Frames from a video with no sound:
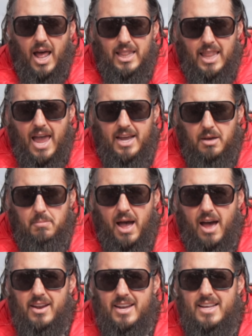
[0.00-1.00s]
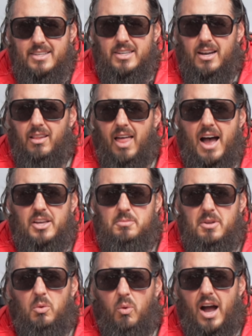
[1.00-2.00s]
like about it is it allows me
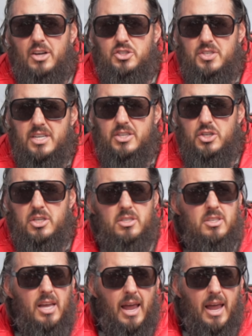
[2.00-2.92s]
to wash dishes,